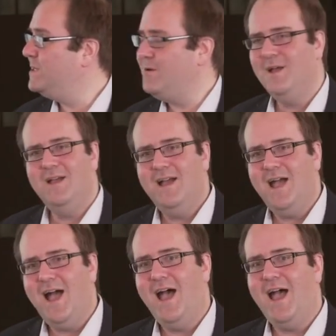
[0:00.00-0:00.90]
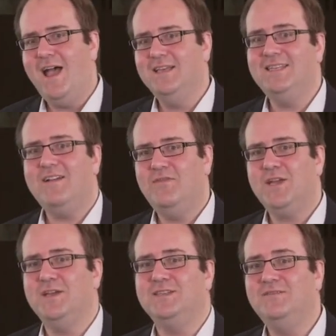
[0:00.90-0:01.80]
So as
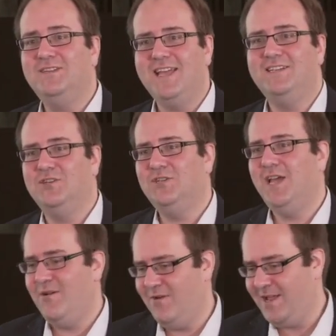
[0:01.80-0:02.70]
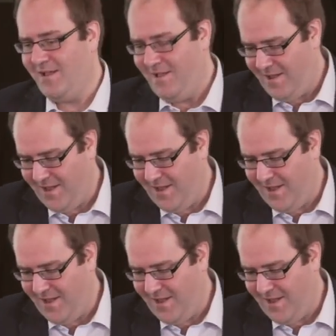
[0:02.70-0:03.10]
advocates of data sharing,